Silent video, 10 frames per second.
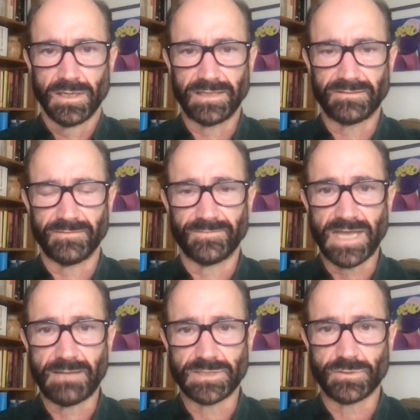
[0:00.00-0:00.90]

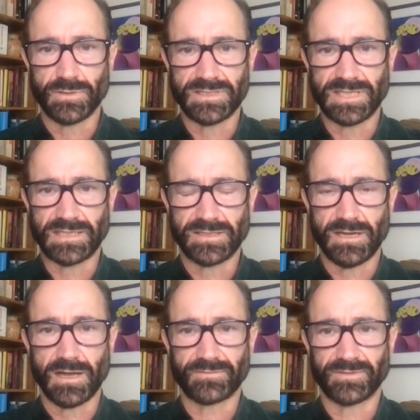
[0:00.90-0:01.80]
Anti-inflammatories,
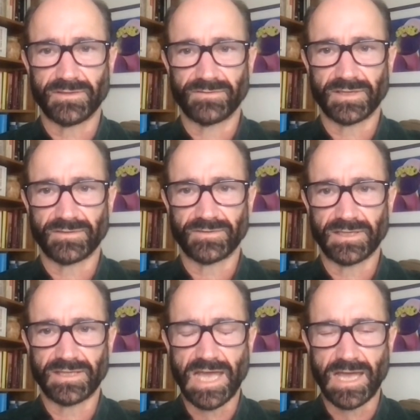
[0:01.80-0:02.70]
antioxidants, things
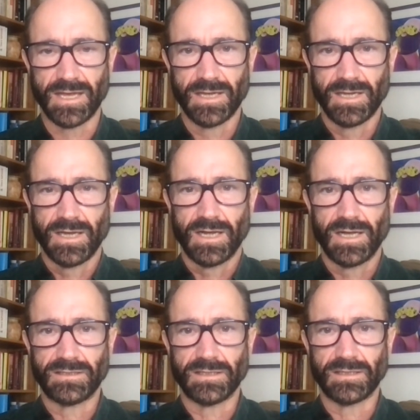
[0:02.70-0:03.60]
like that.
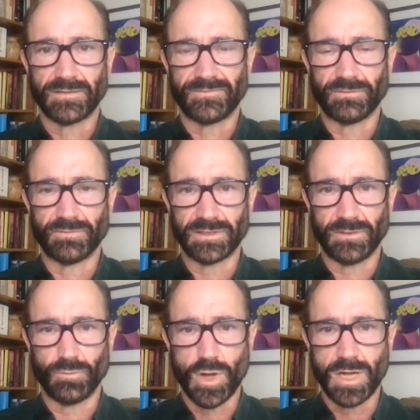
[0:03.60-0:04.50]
I think if you
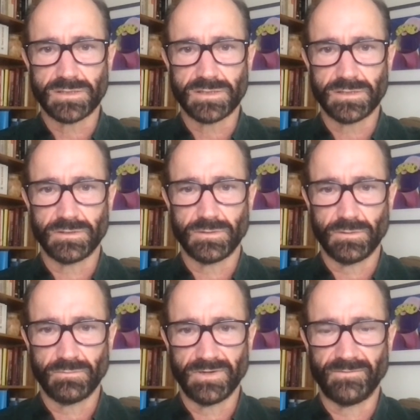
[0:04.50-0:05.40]
really want
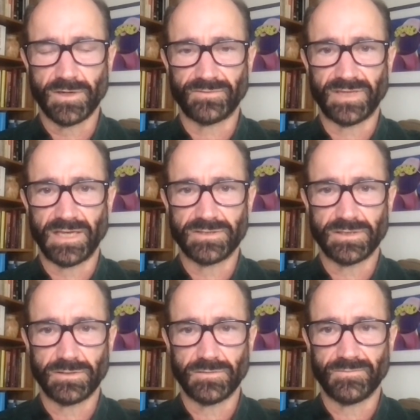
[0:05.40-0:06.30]
to reverse
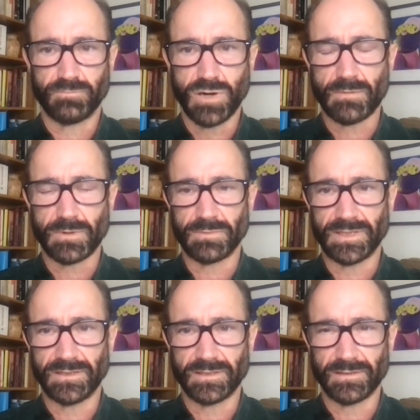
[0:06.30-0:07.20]
aging, you've
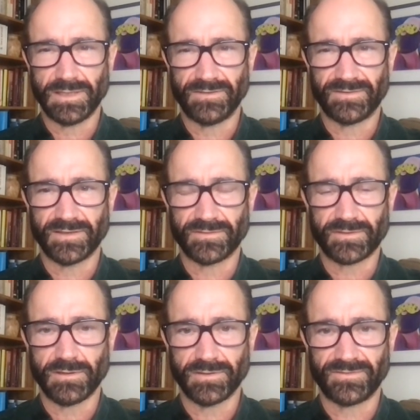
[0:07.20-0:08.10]
probably, there are these things
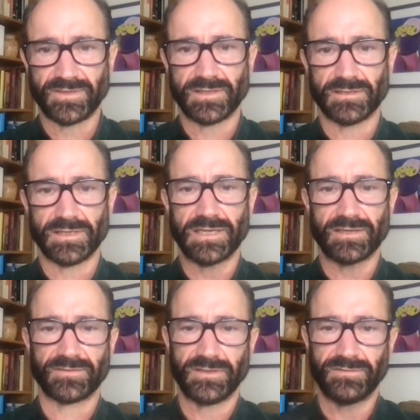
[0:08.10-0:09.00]
called
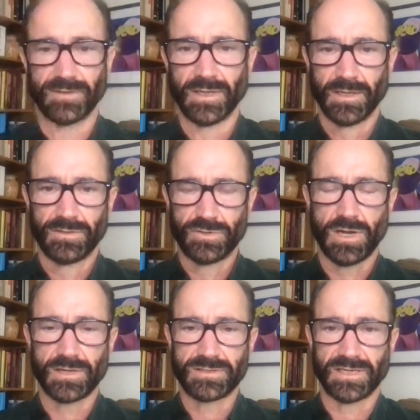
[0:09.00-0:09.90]
senolytics. These are
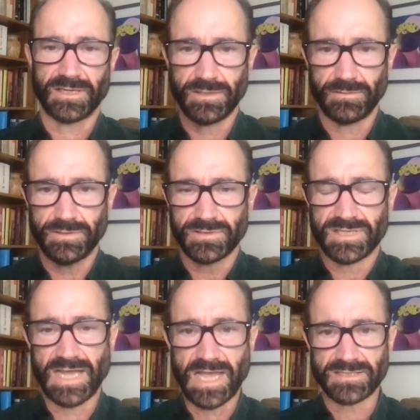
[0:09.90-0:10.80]
drugs that kill your
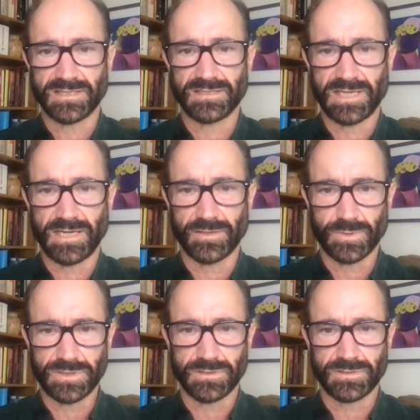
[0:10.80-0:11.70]
senescent cells,
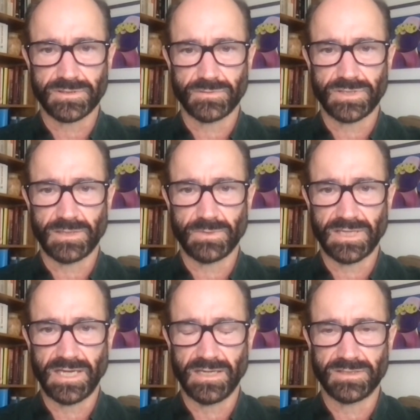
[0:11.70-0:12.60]
which are associated
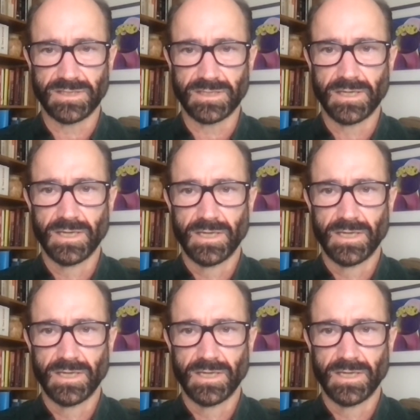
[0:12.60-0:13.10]
with aging.